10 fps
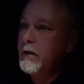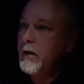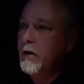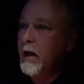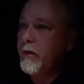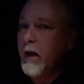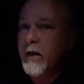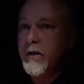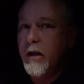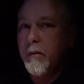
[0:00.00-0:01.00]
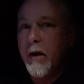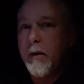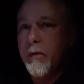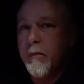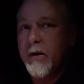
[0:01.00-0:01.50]
You don't have to ask
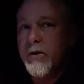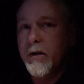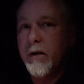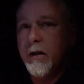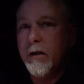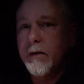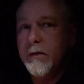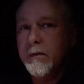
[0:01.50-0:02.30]
anybody permission to